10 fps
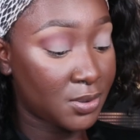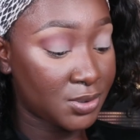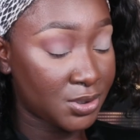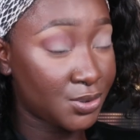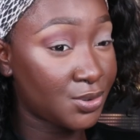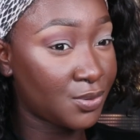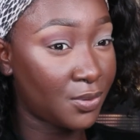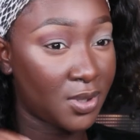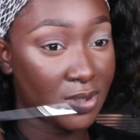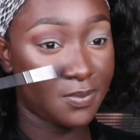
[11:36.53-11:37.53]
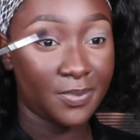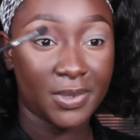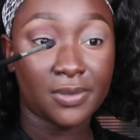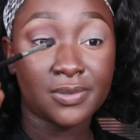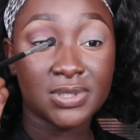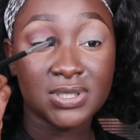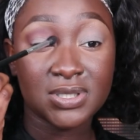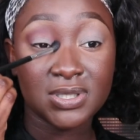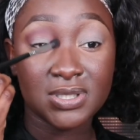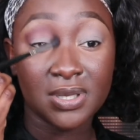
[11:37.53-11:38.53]
just so that it
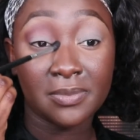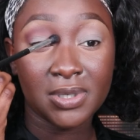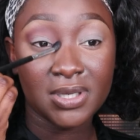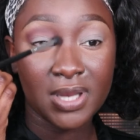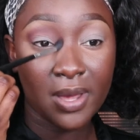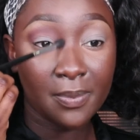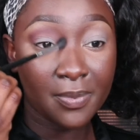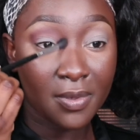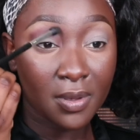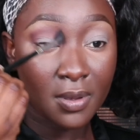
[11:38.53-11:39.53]
builds some depth.